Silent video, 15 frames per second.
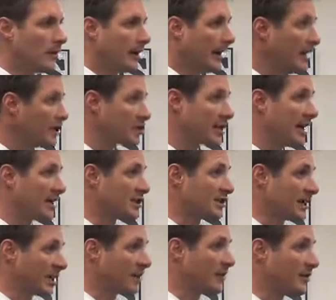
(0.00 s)
And he just got
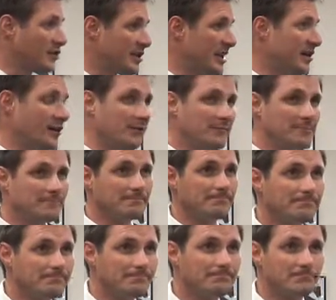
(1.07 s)
sicker and sicker.
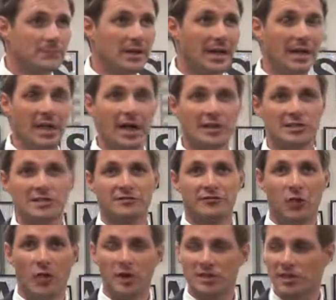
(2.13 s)
Got lost his
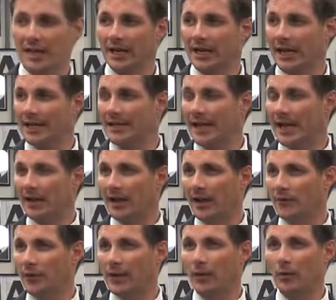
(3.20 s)
voice, got laid down,
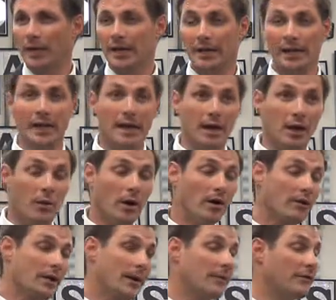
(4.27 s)
got really weak.
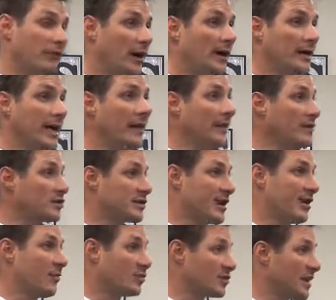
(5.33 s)
Well, come to find out, there was
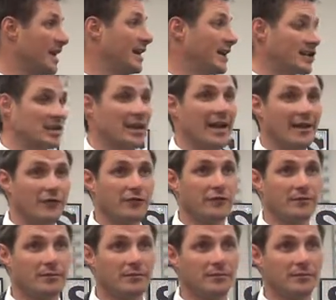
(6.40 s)
terrible sin in his life.